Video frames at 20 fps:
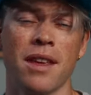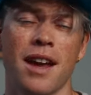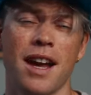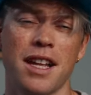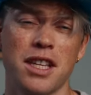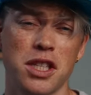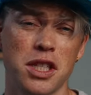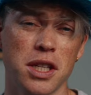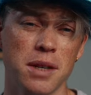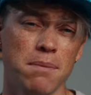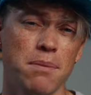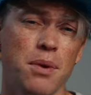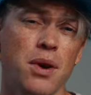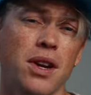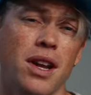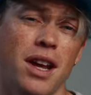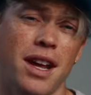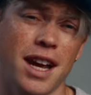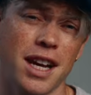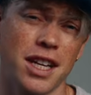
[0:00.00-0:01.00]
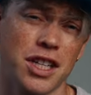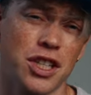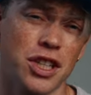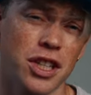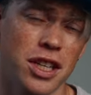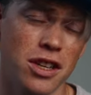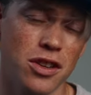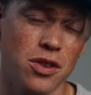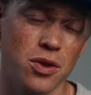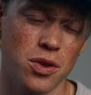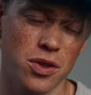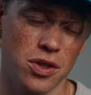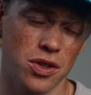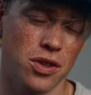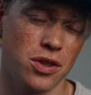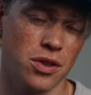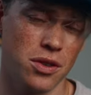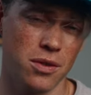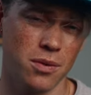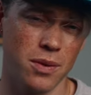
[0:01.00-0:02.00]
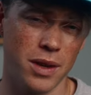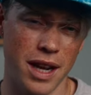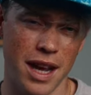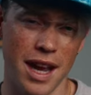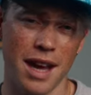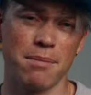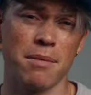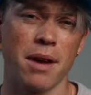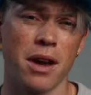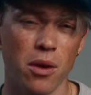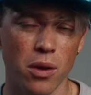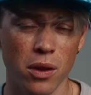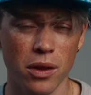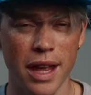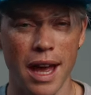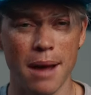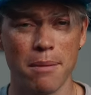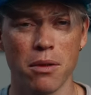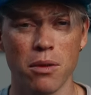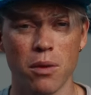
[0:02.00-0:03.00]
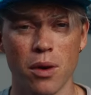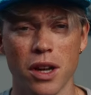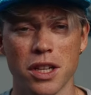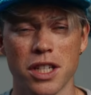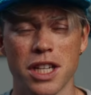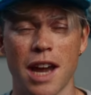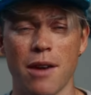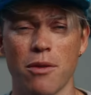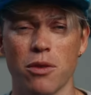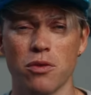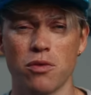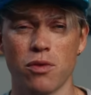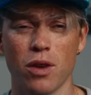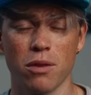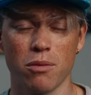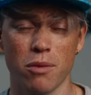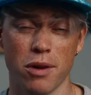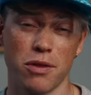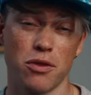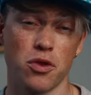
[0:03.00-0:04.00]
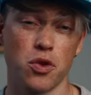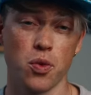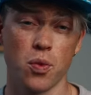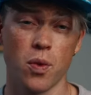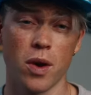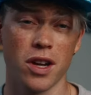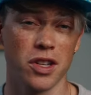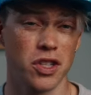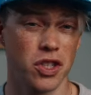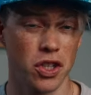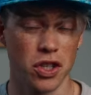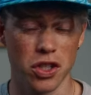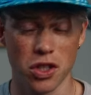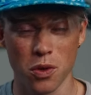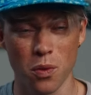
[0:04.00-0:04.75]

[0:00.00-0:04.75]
At some point I actually used to, when I had my old Apple Watch, I would run with two watches.